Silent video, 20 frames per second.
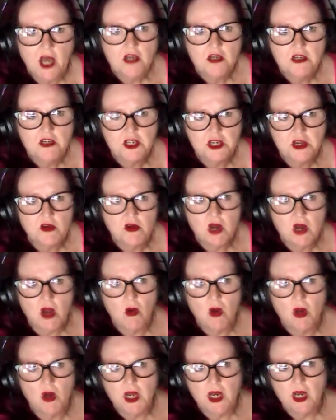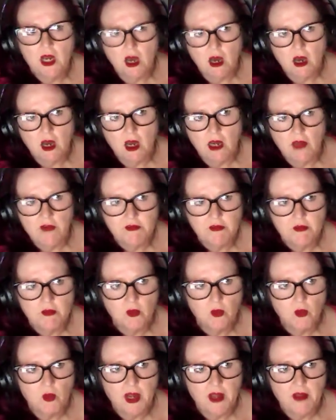you still go on in life
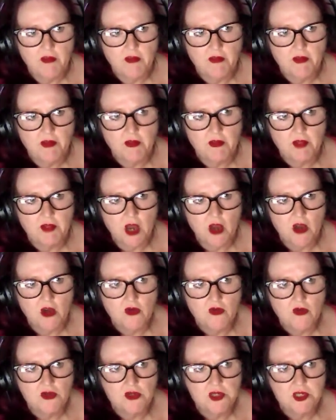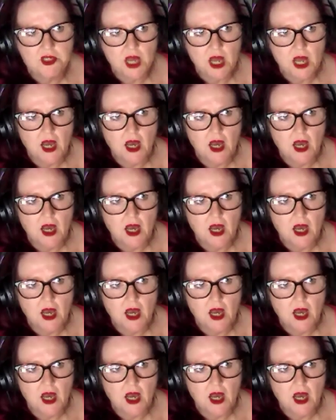with those